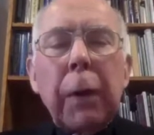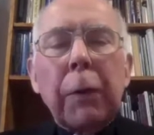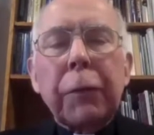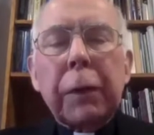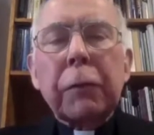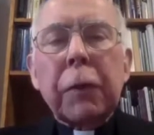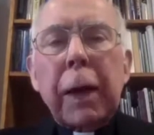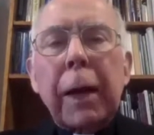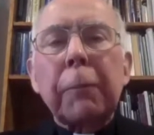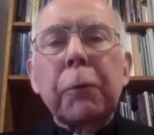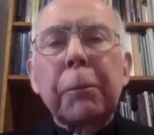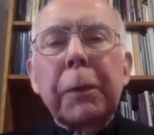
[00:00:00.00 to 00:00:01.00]
think
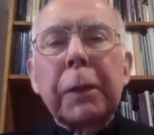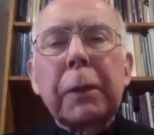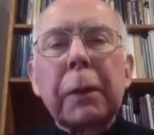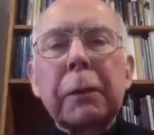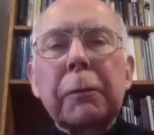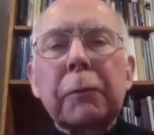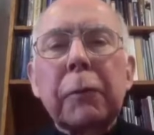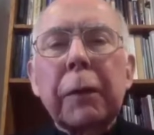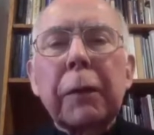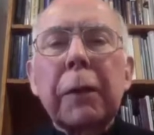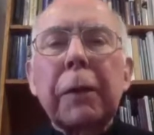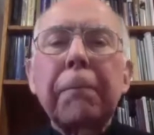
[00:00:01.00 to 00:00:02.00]
Zahm would be one of
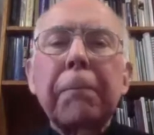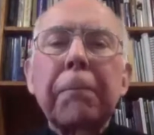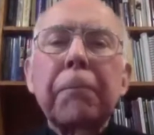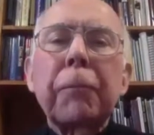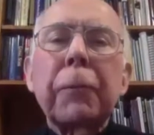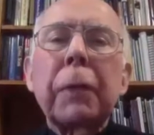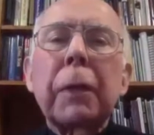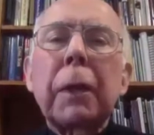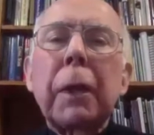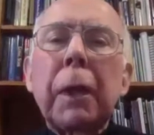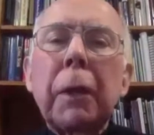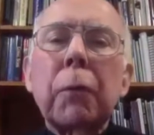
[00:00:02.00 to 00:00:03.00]
the
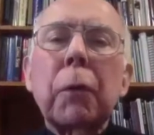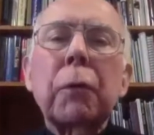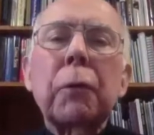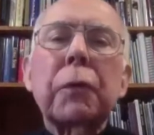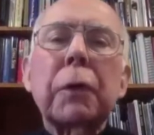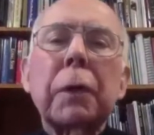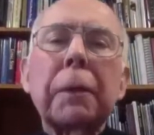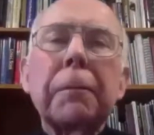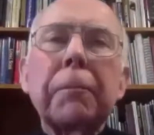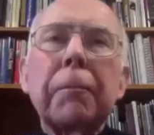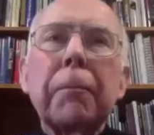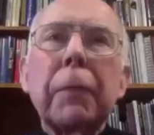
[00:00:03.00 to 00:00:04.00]
heroes.
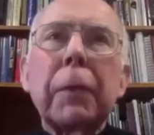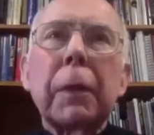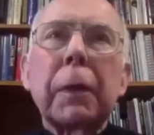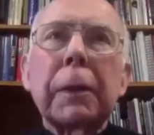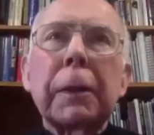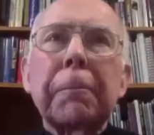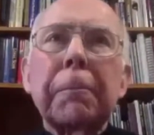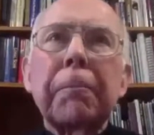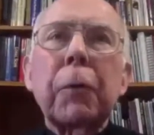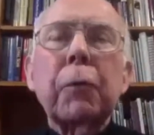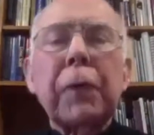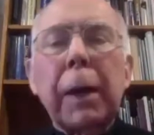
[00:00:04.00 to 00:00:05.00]

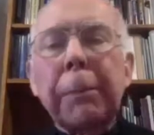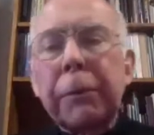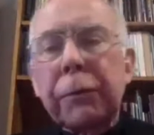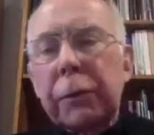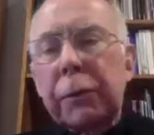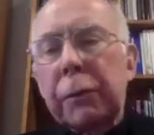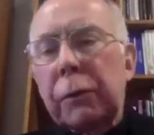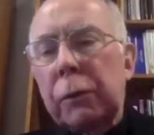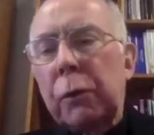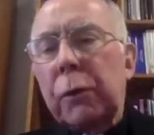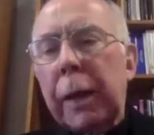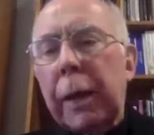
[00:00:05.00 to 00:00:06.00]
There was opposition
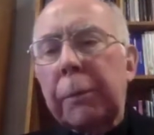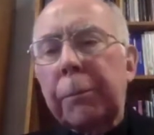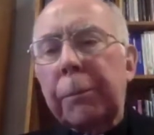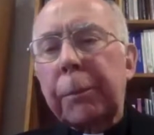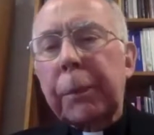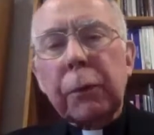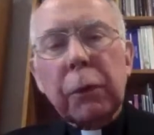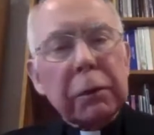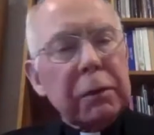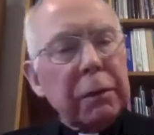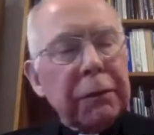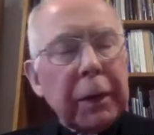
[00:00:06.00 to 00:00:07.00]
to that
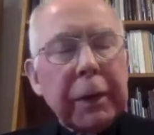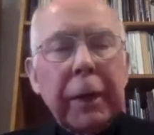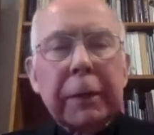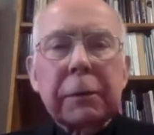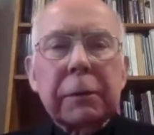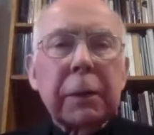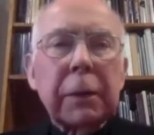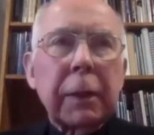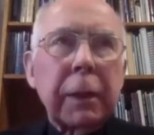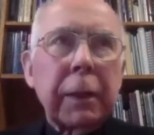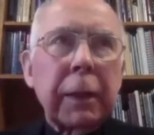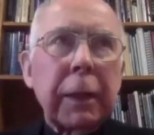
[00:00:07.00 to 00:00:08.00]
because the finances in the
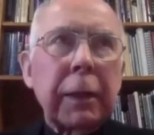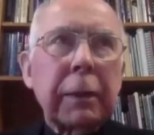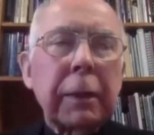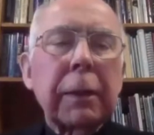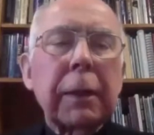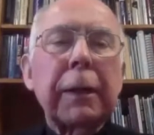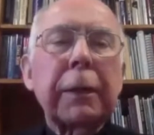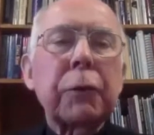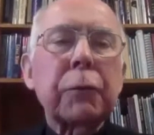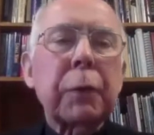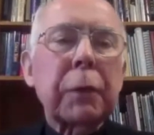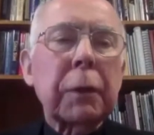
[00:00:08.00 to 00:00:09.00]

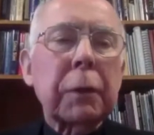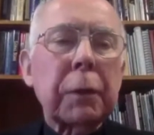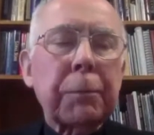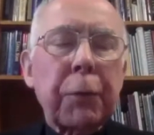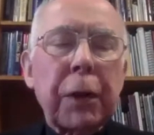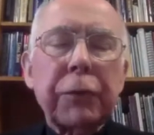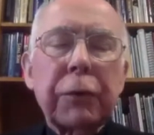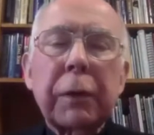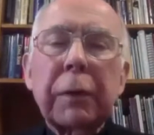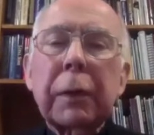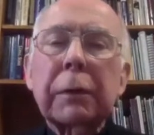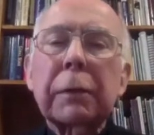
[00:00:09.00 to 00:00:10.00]
1890s with the Depression
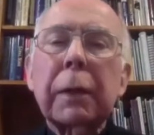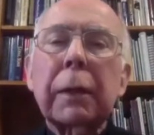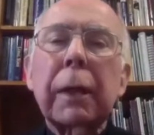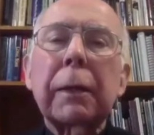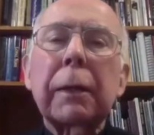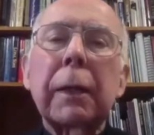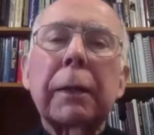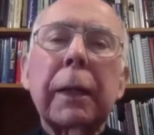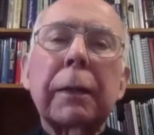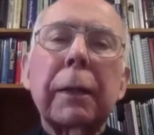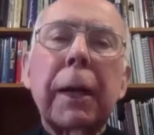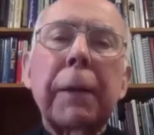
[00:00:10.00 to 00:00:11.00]
and things like that at
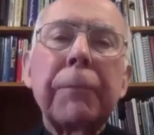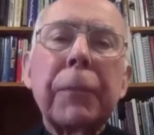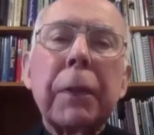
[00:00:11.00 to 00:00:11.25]
that time,